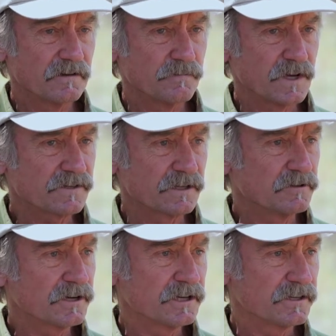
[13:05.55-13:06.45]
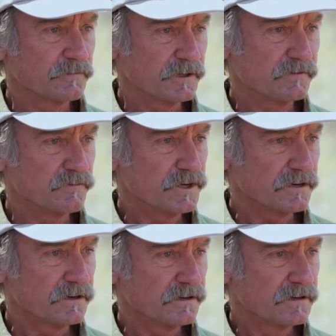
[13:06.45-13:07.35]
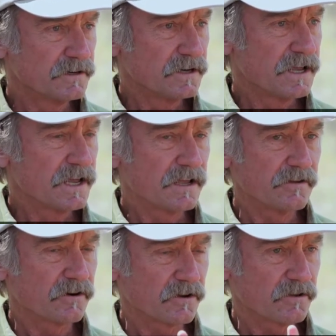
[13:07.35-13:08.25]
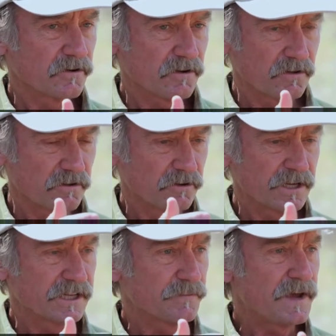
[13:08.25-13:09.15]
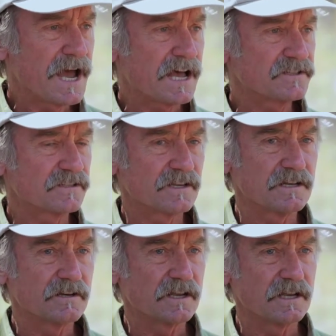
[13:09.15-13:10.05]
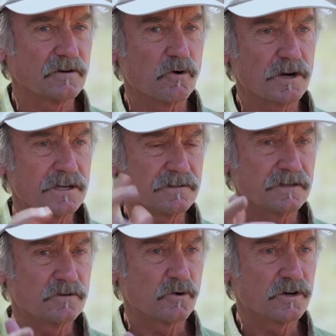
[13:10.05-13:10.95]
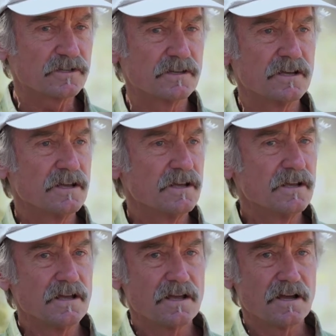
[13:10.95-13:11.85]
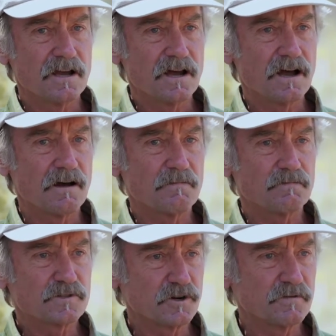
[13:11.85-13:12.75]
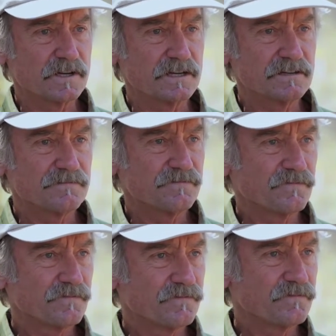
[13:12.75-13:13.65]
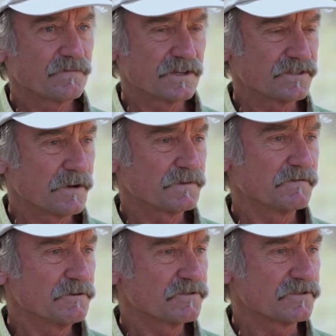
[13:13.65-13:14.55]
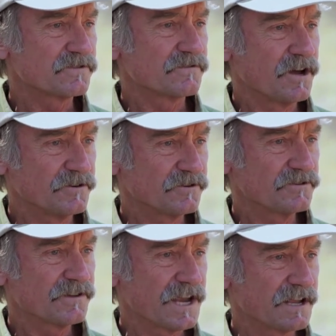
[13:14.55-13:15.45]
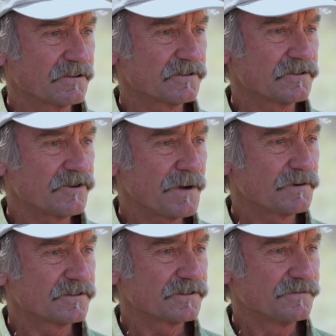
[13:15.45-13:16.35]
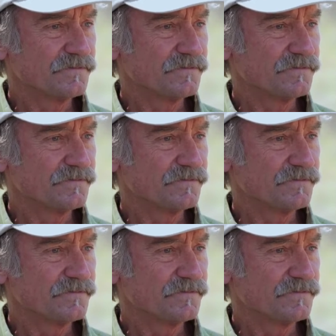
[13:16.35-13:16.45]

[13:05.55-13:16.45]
basically looking in the rearview mirror. They're looking at the past and oriented towards serving consumptive users, hunters, anglers, and trappers.